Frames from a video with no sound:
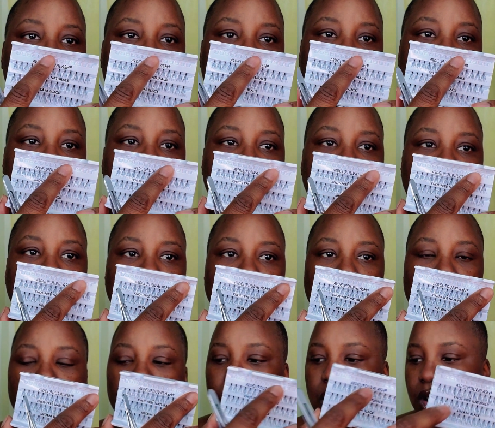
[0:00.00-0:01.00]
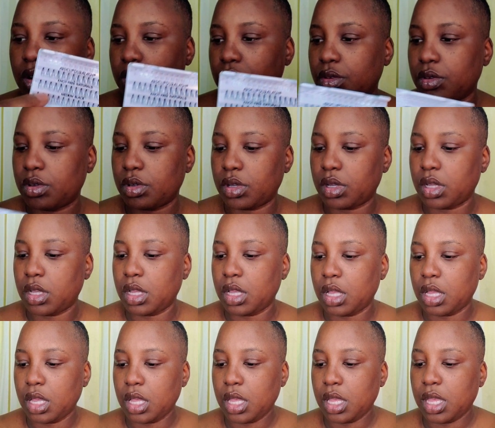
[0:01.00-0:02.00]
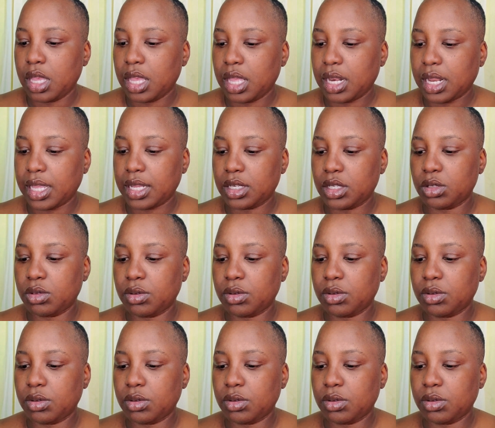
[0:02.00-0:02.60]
very first row, and I do